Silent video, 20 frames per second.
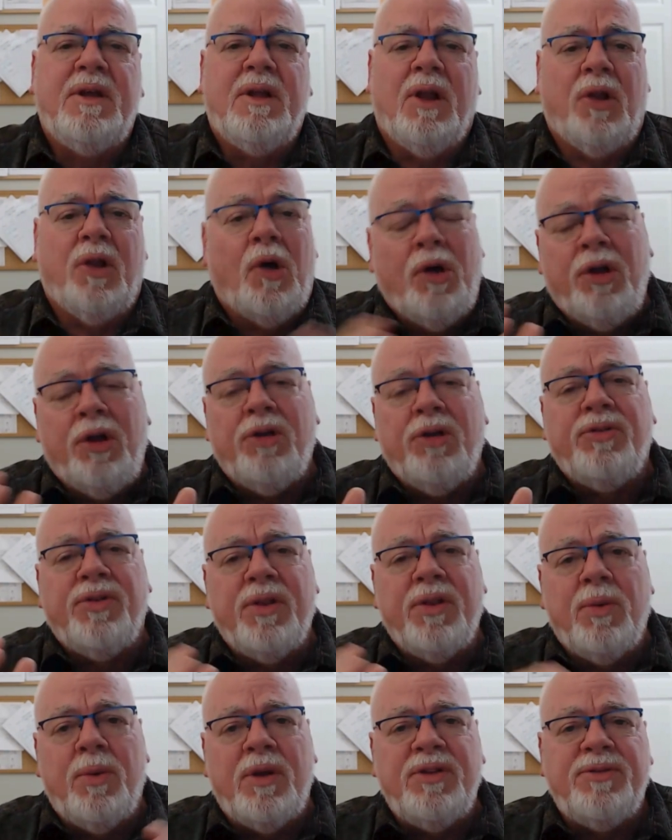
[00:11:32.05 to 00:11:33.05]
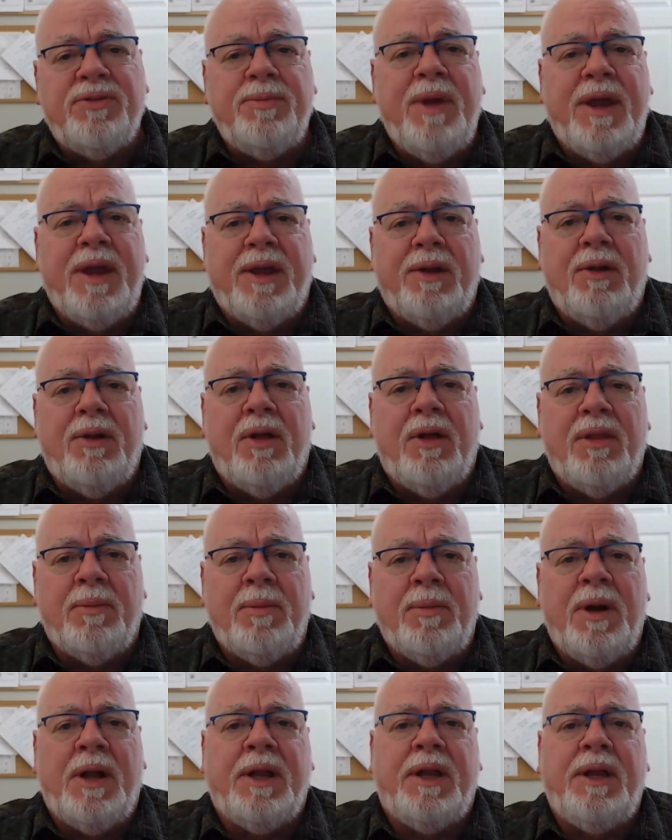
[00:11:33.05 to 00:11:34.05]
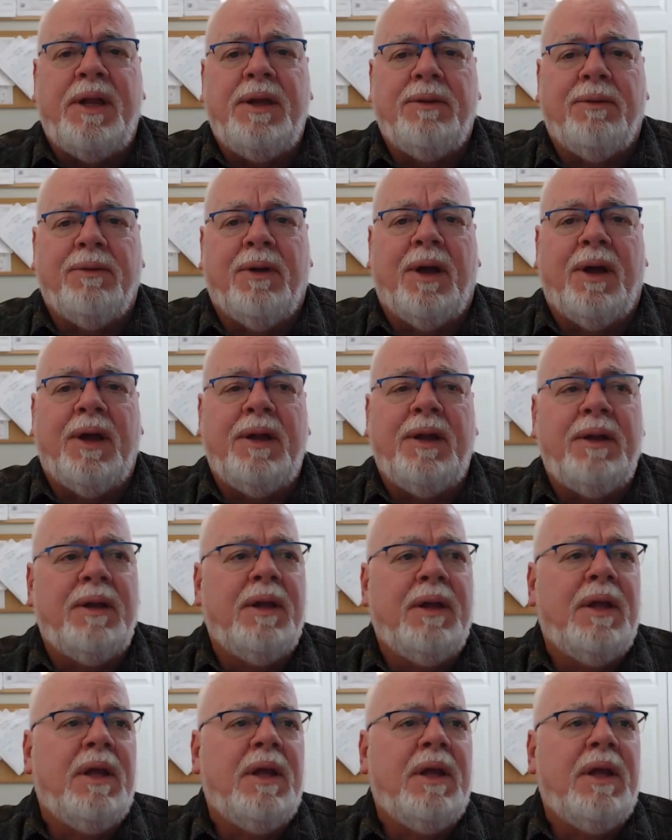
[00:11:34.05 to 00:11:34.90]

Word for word: lawyers are the ones making all the money, right?